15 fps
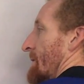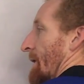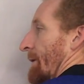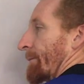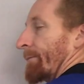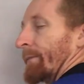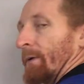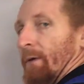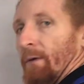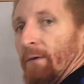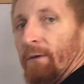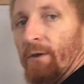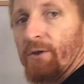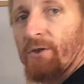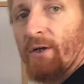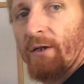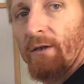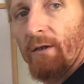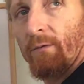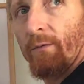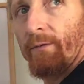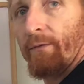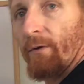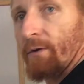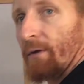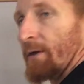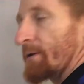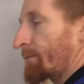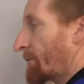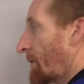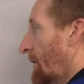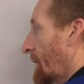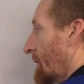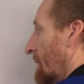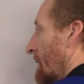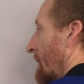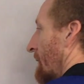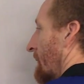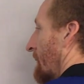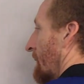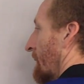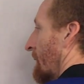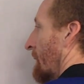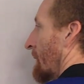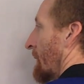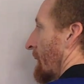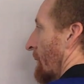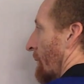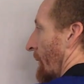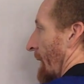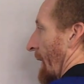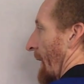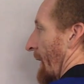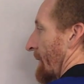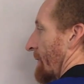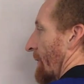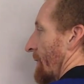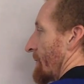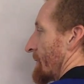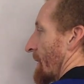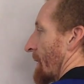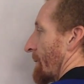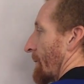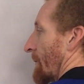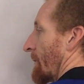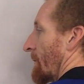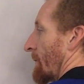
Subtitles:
To check that we've got this right, we add those up.